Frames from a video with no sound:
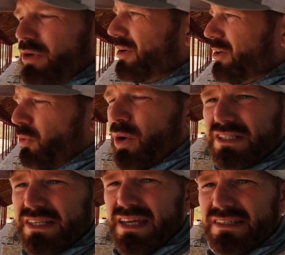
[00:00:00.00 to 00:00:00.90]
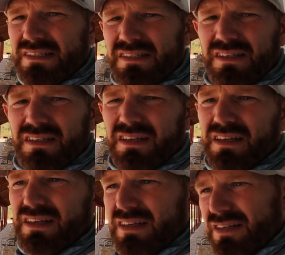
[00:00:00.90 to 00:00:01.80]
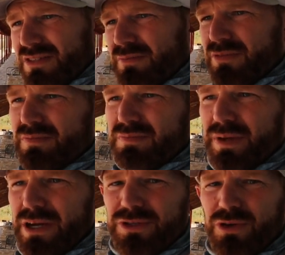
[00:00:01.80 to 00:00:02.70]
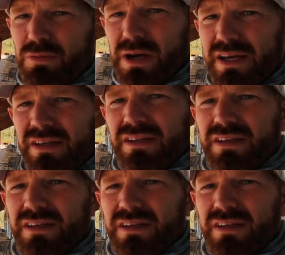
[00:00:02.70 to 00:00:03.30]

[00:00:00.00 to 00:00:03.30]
We're out here in West Texas and some bikers going by.